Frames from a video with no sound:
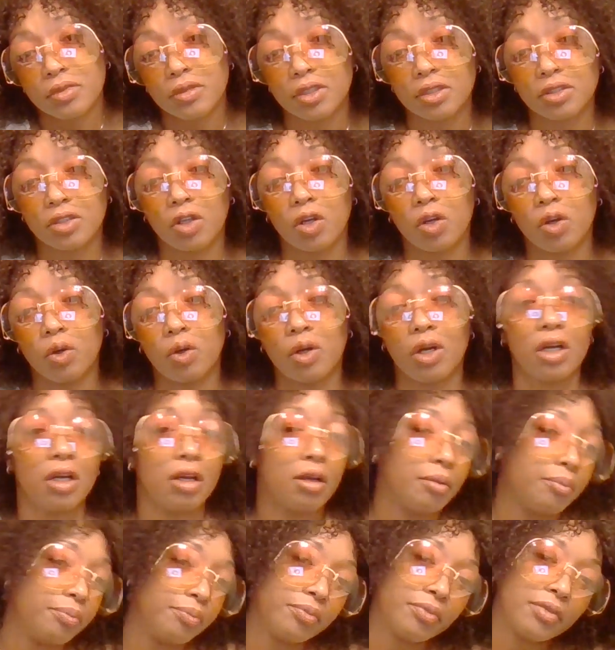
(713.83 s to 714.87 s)
So,
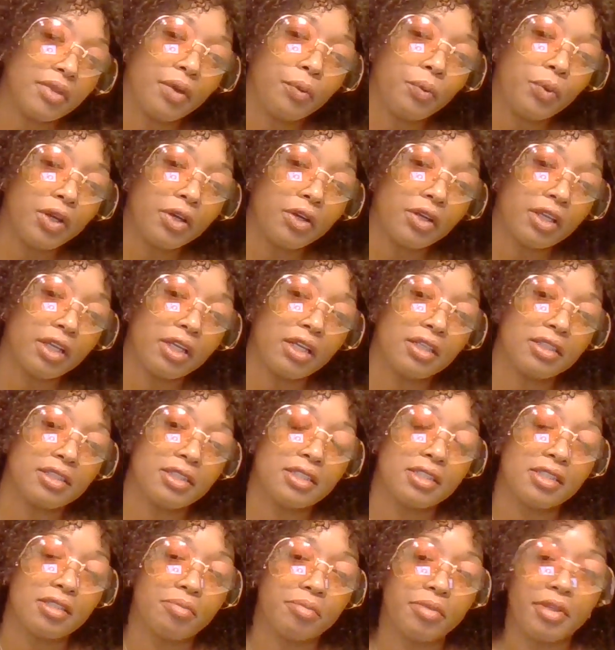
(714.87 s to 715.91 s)
and we'll get
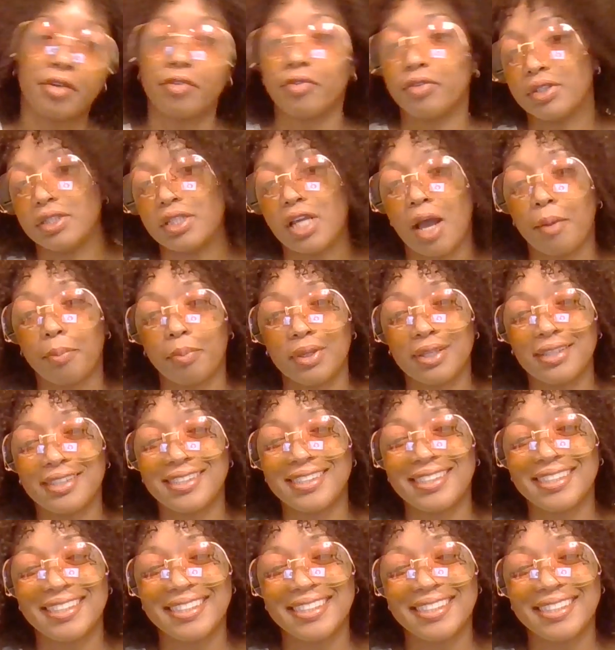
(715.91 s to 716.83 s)
into some different topics.